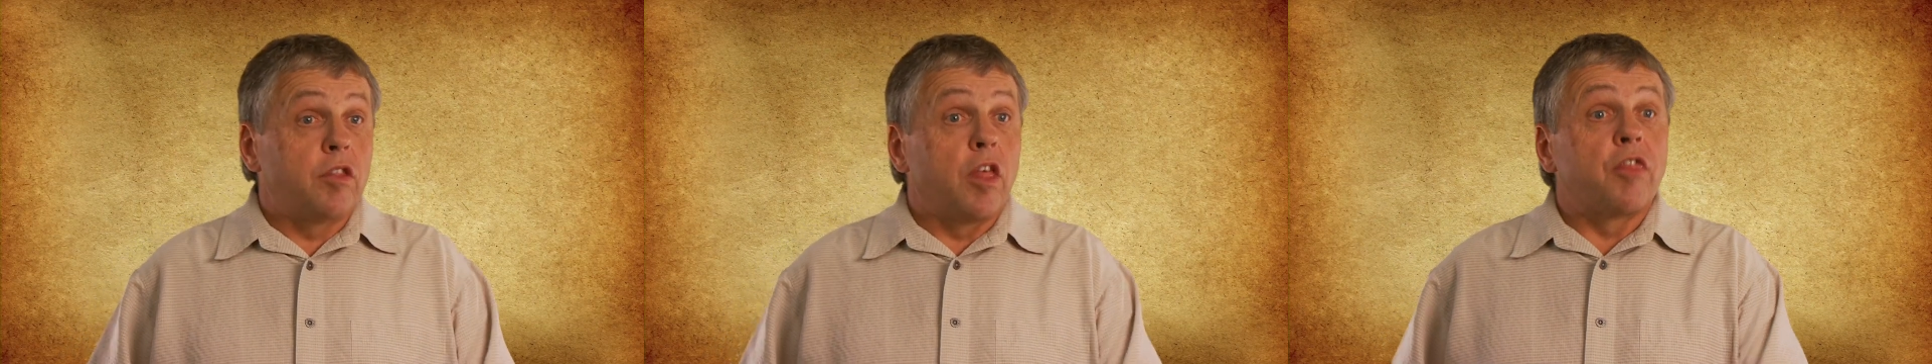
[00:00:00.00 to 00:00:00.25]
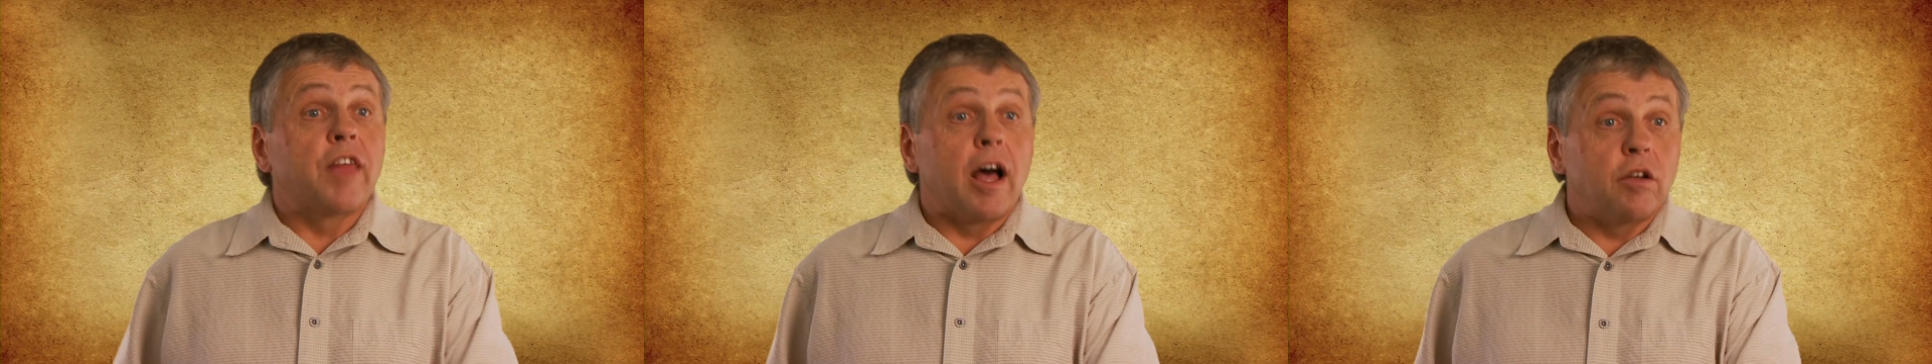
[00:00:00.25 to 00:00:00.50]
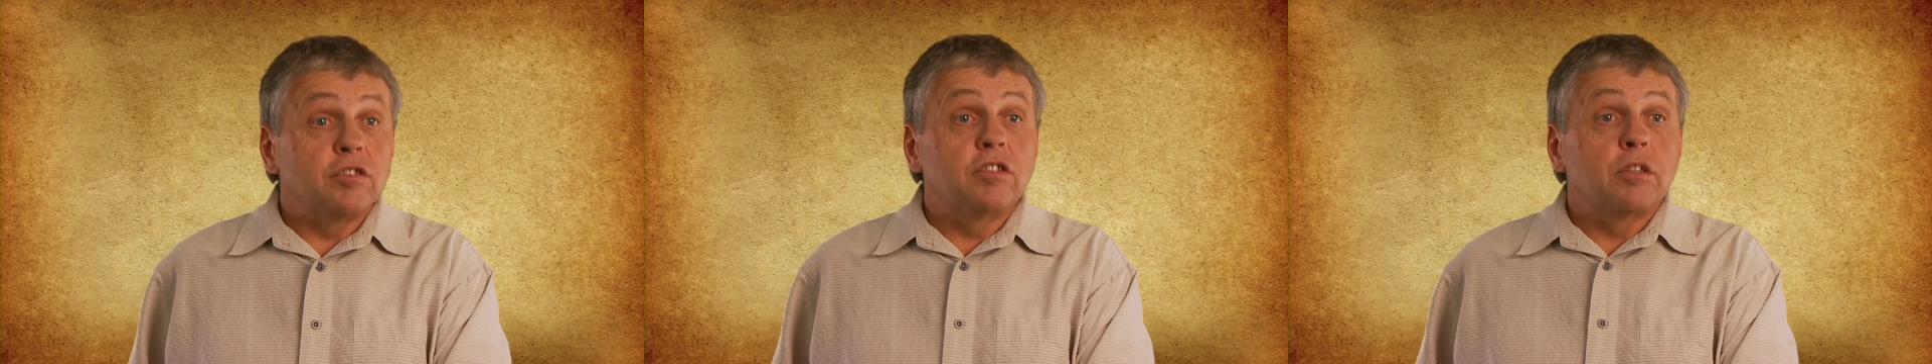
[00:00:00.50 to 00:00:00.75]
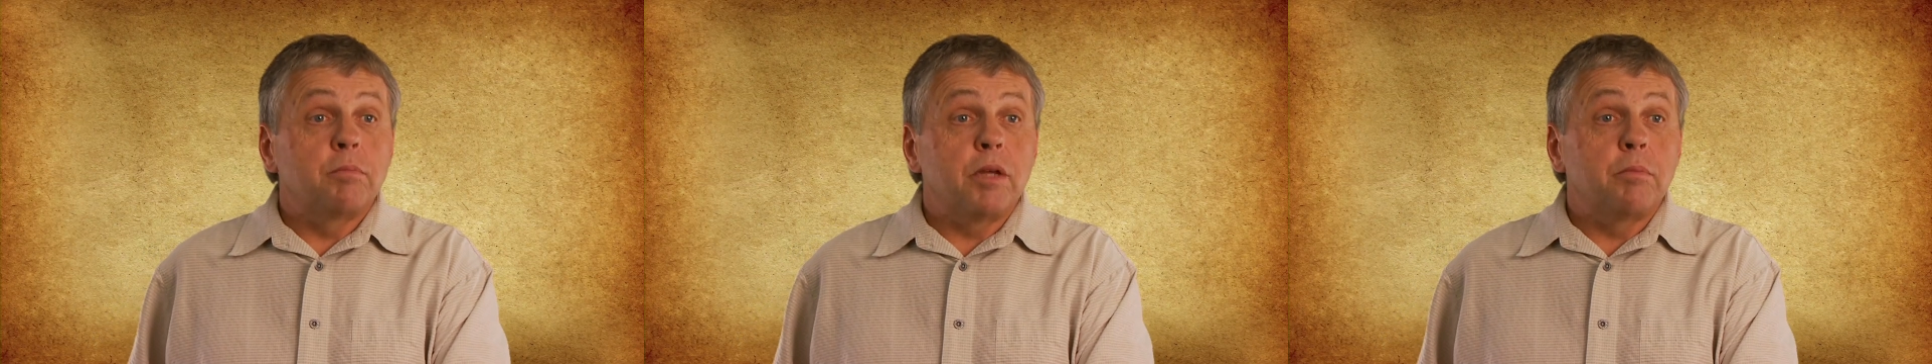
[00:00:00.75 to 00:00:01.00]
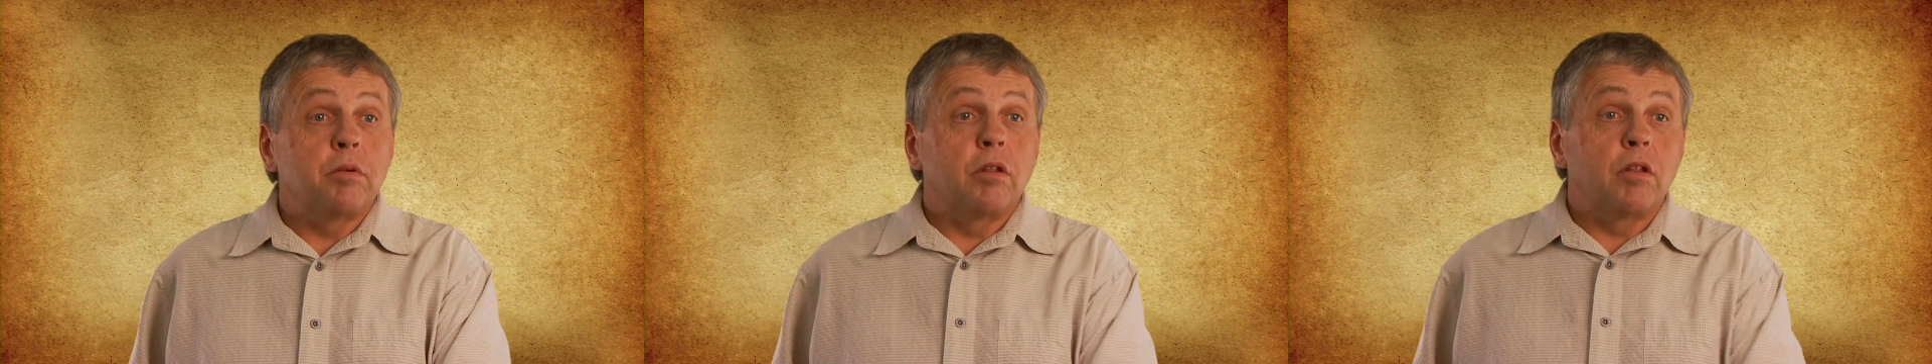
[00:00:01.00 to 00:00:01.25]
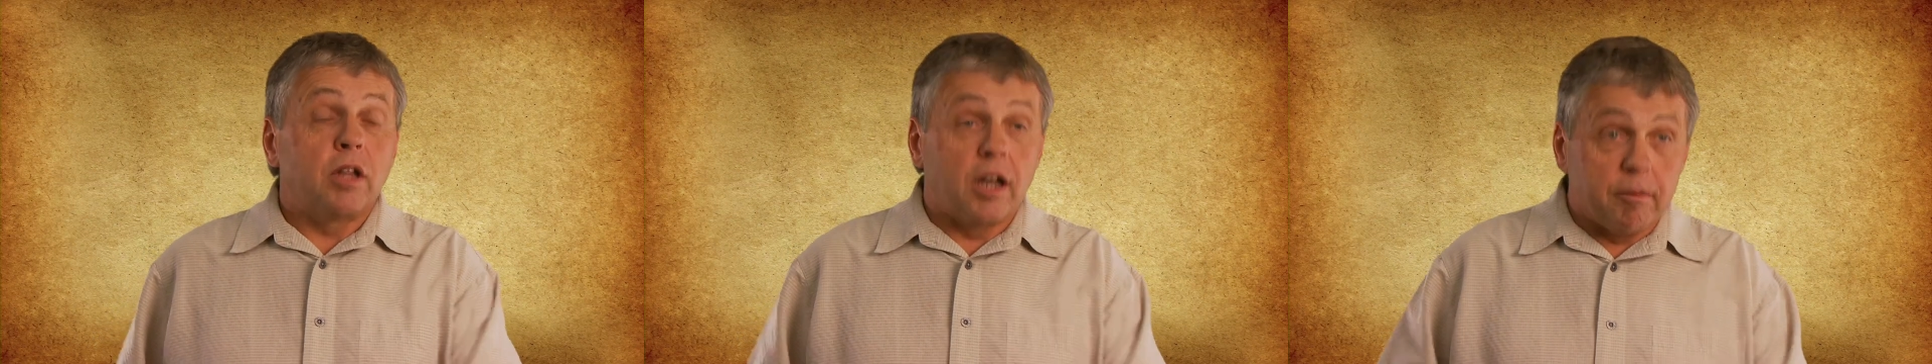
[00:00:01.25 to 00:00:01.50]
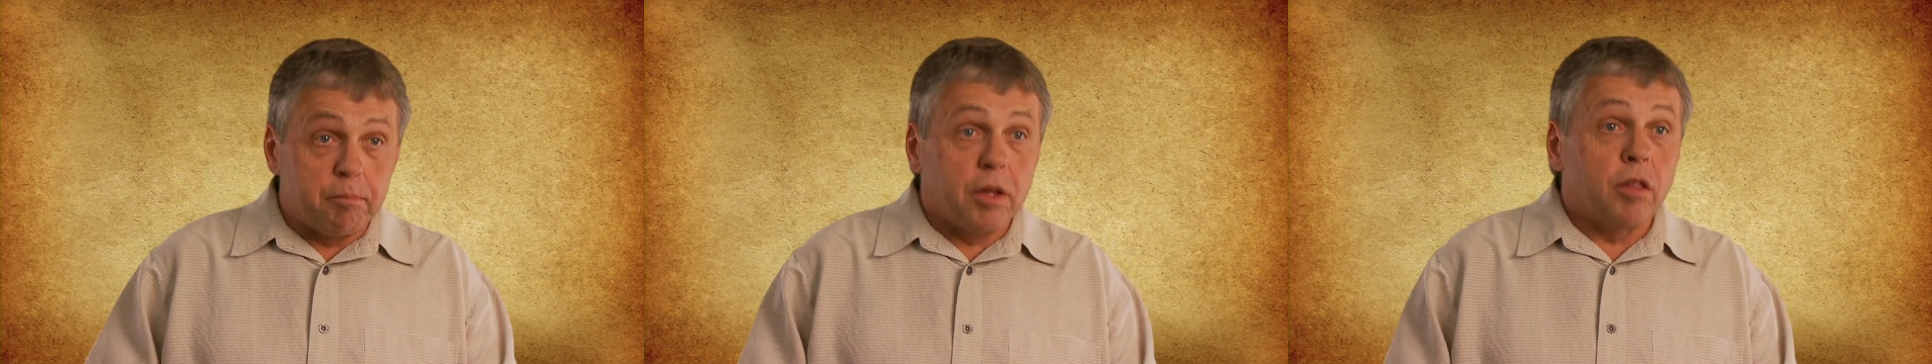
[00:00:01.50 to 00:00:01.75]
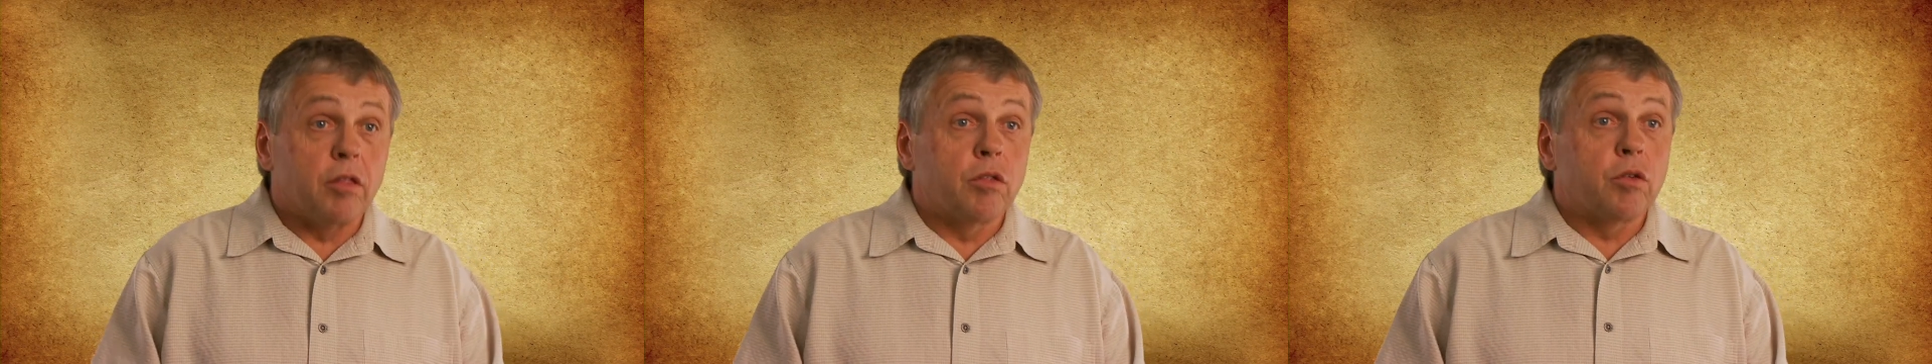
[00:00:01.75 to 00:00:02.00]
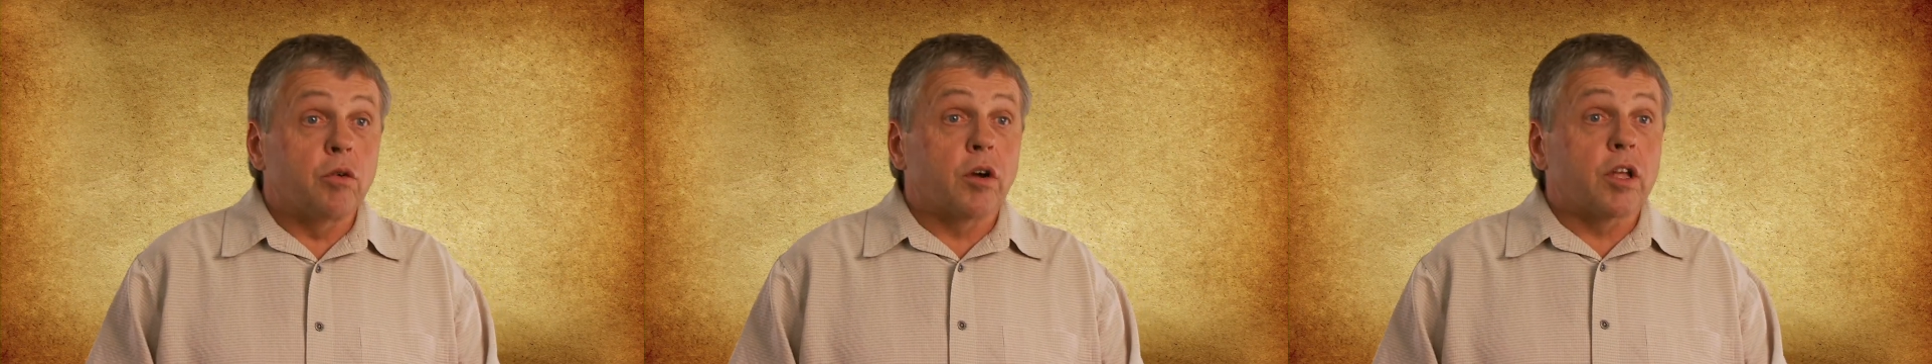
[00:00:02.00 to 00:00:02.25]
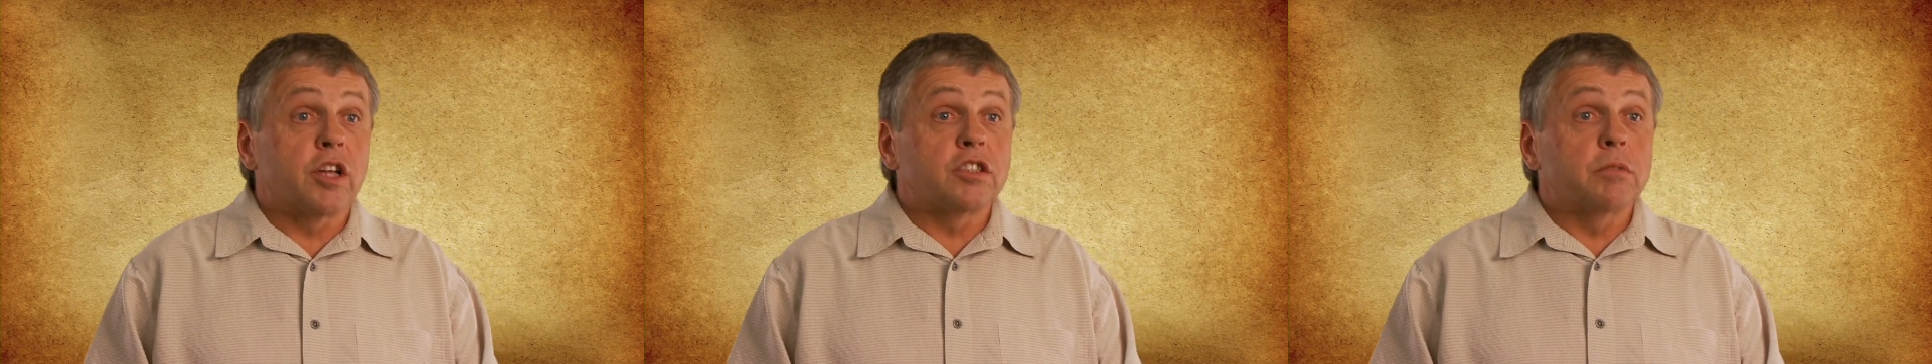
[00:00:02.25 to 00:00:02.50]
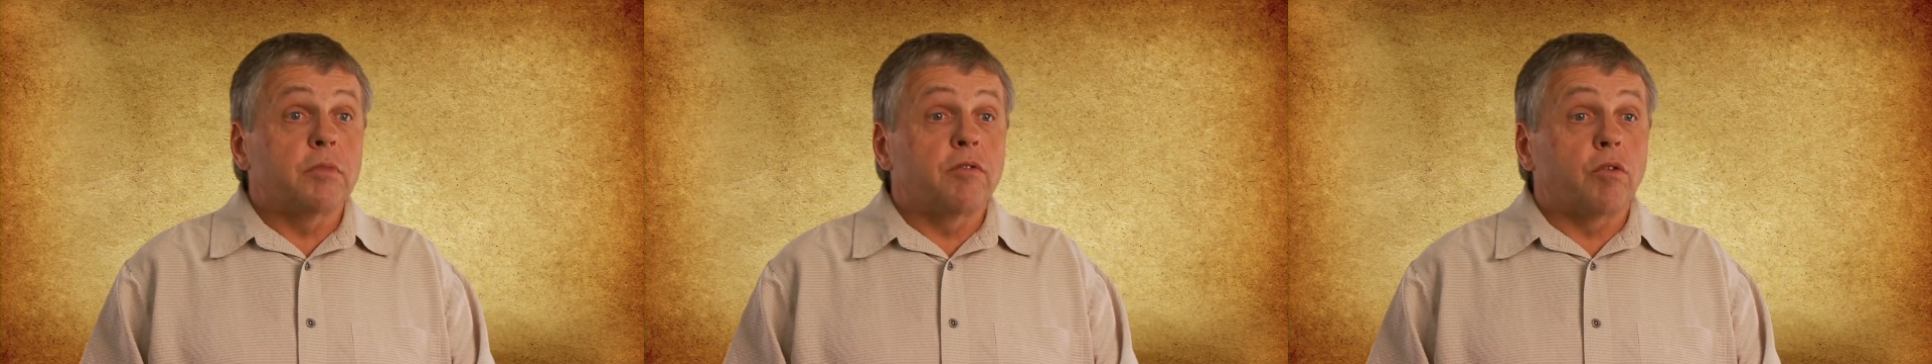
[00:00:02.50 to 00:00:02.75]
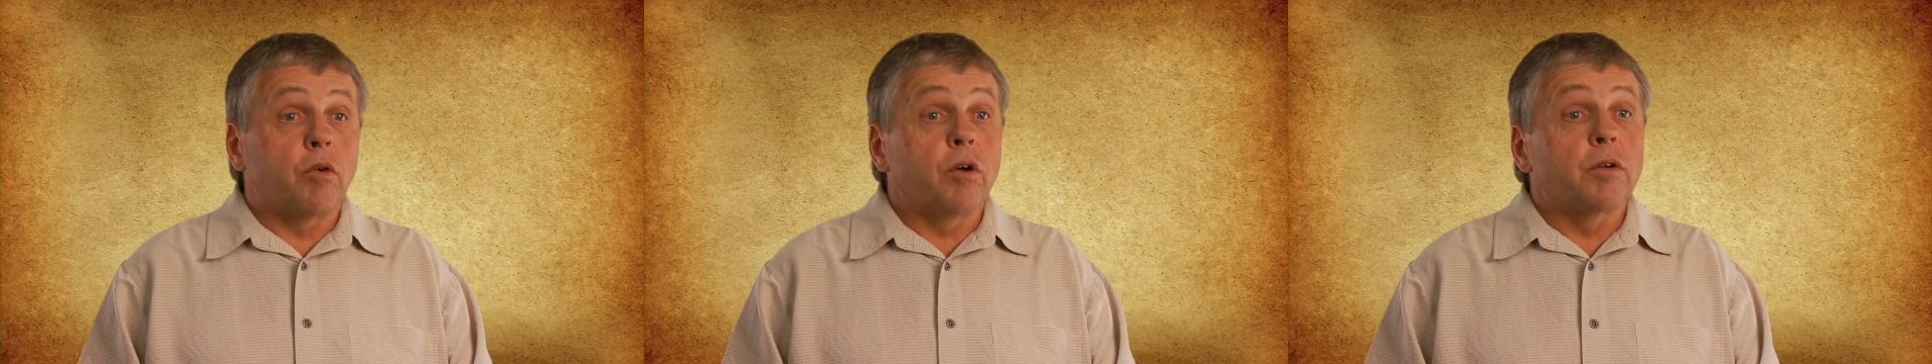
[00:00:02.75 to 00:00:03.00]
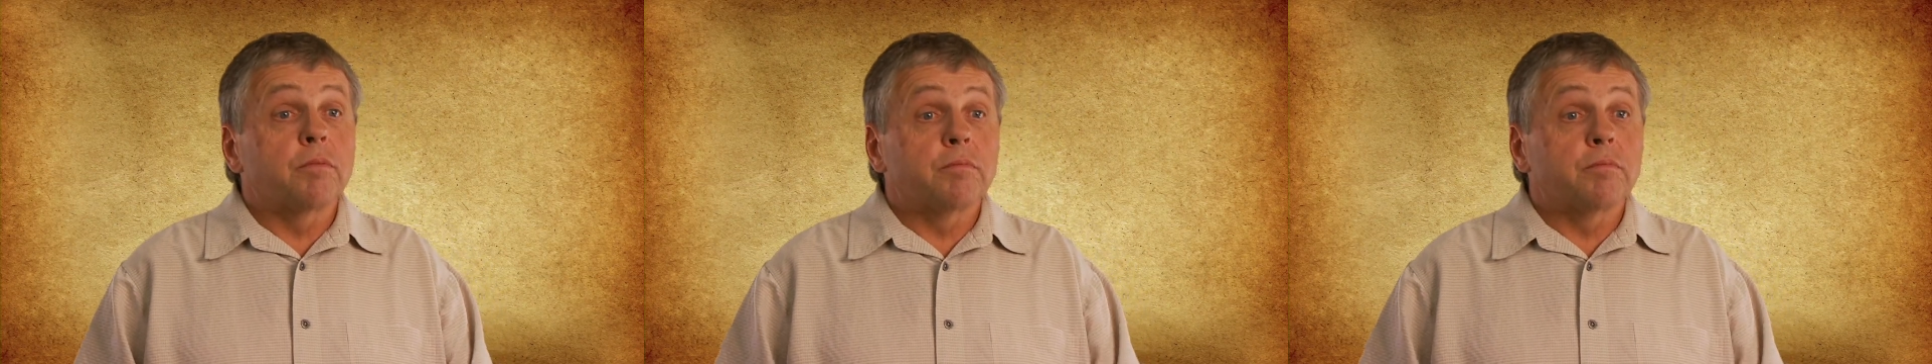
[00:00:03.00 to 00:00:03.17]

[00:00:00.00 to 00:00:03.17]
the thousands of people that have been through our kitchen before.